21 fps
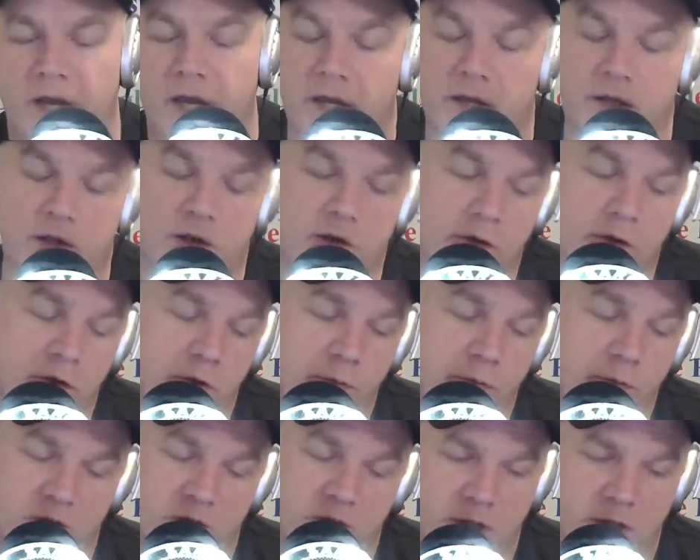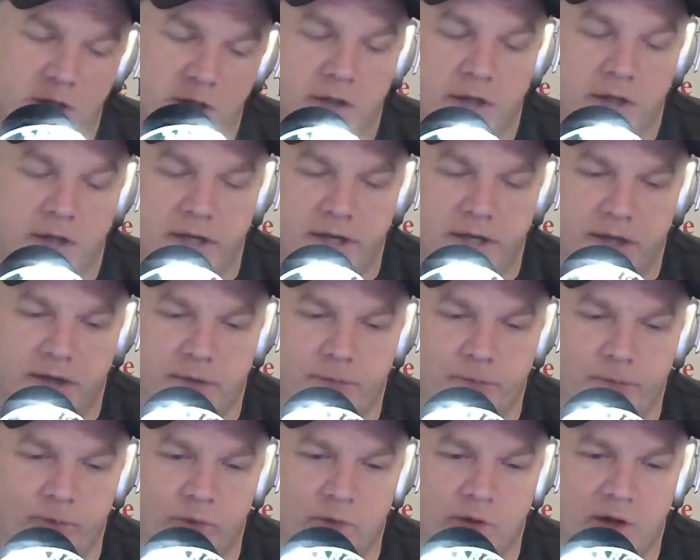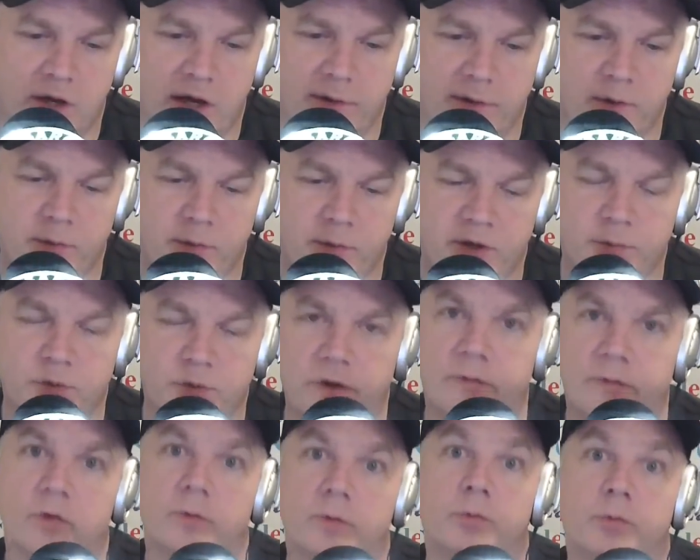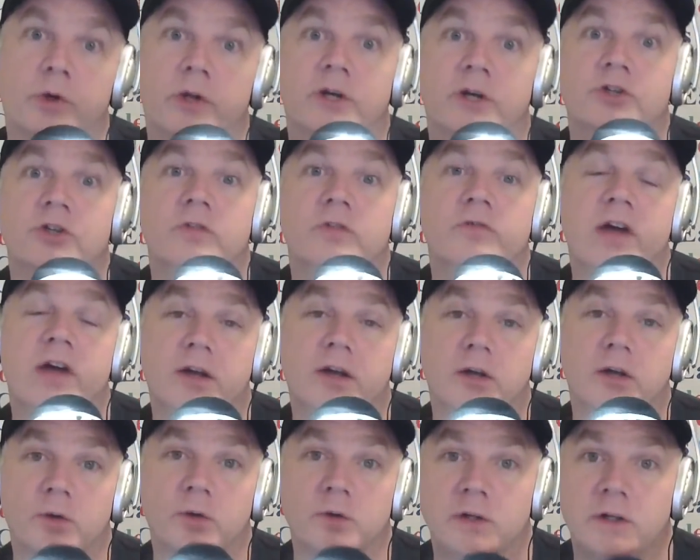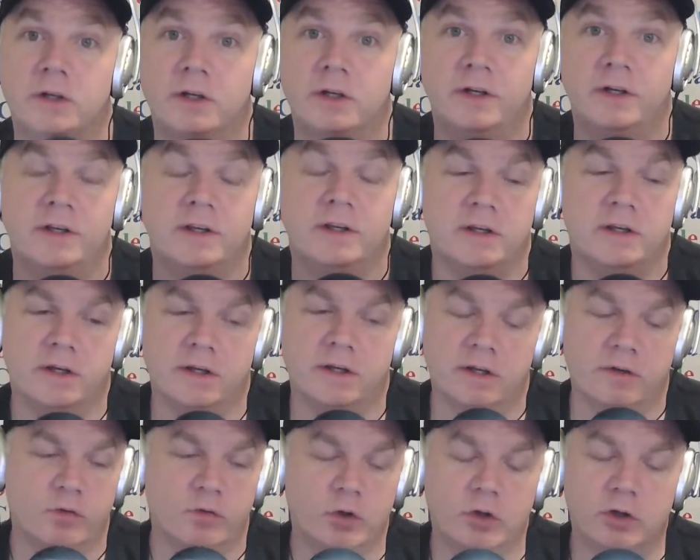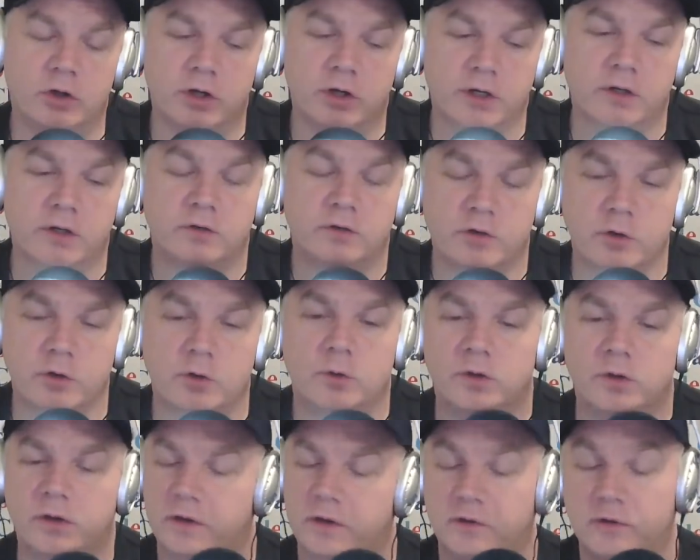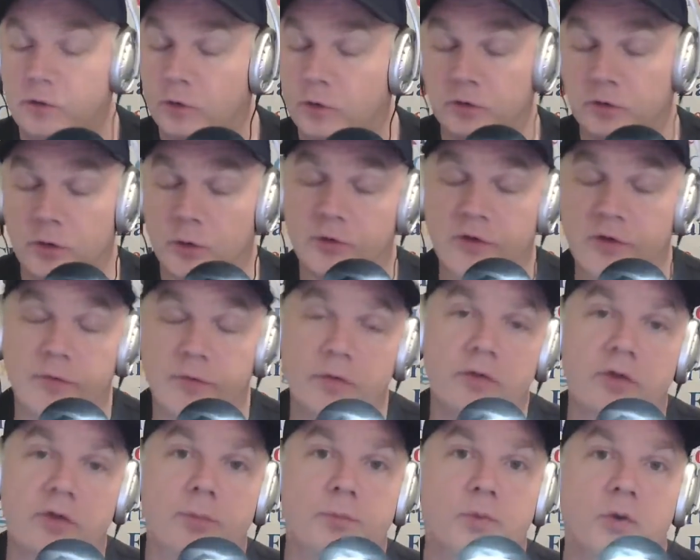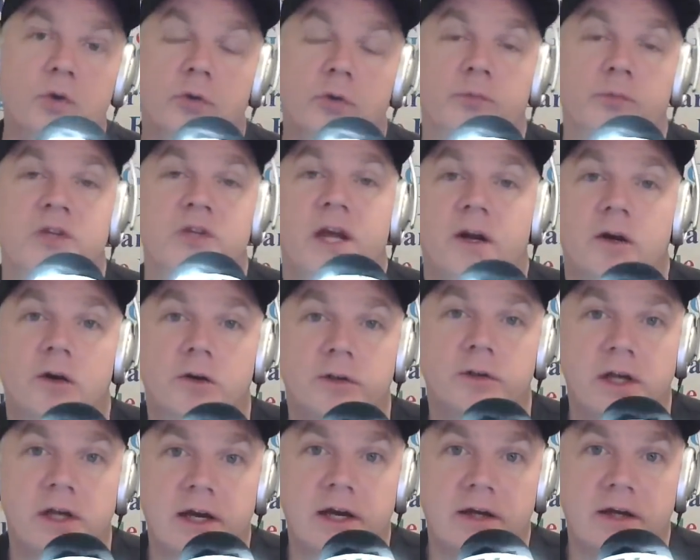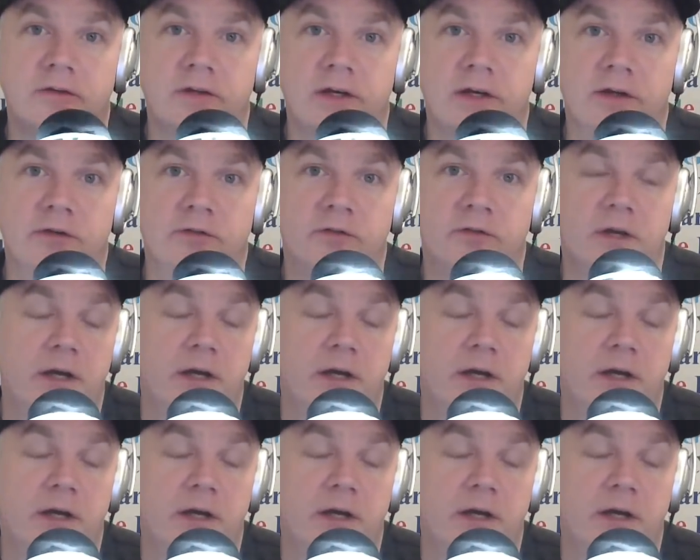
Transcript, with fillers: You know me, I'm a big believer in production value. If you're going to do no different than the permed hair in the ISS.